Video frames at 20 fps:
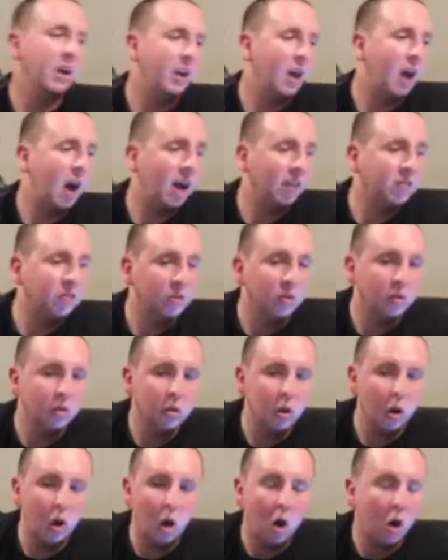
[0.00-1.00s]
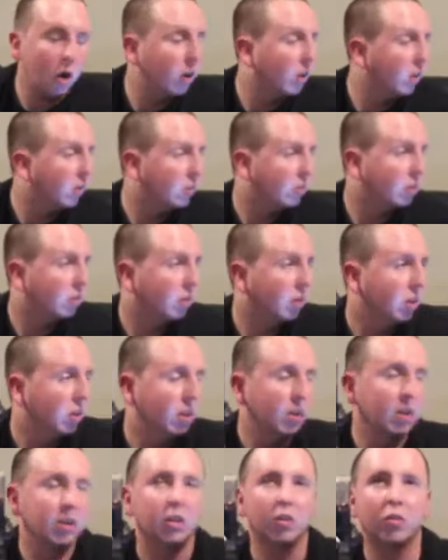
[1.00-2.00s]
out there as an artist,
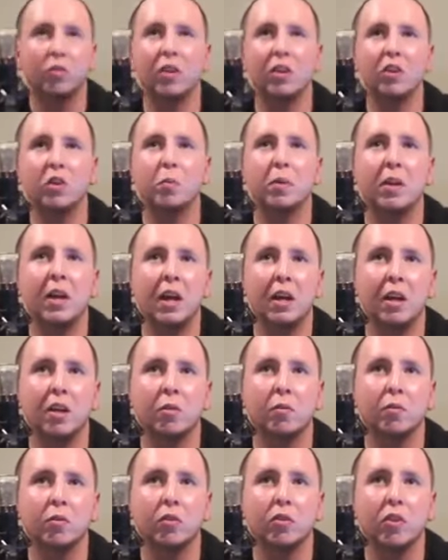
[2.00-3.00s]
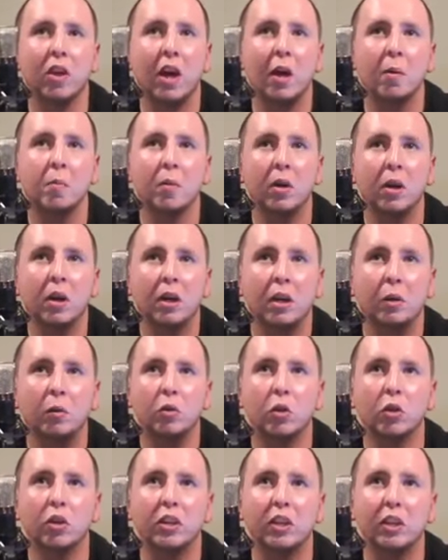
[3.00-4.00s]
you said you've been out there for time.
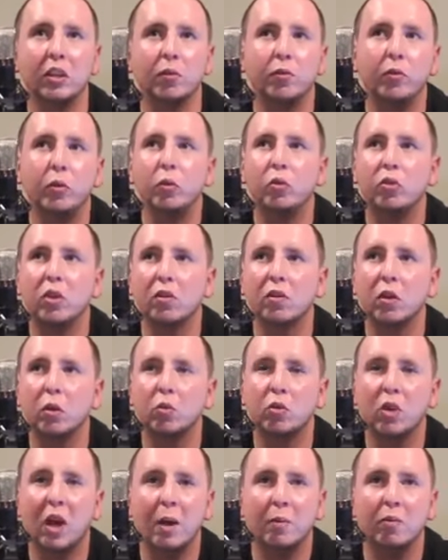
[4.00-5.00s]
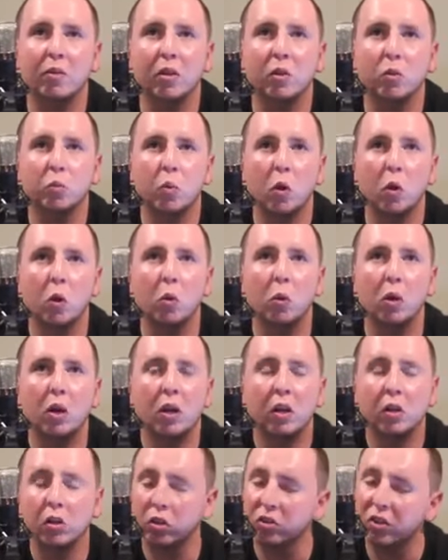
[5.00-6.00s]
We're going to kick a few stereotypes here as well,
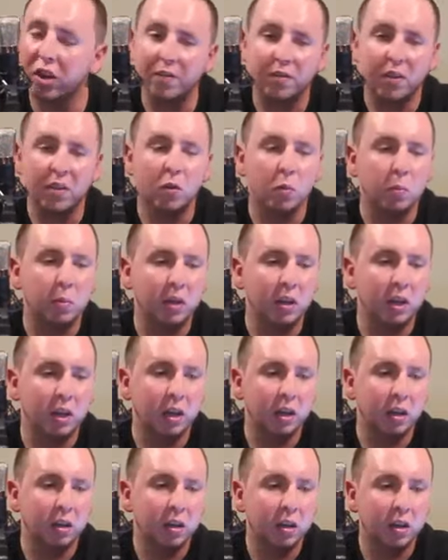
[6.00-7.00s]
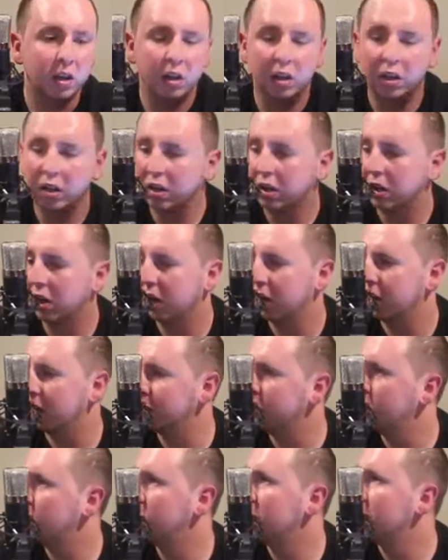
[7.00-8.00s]
because I've never been there.
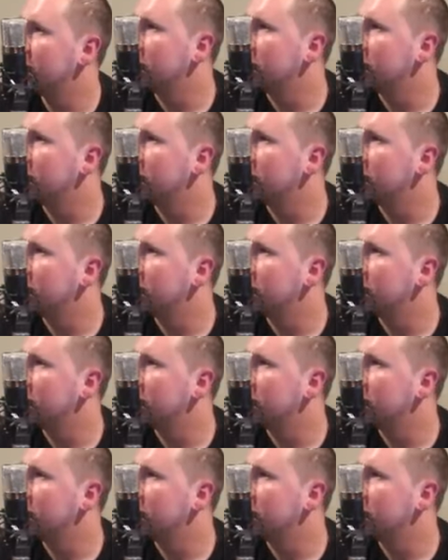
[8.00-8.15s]
You've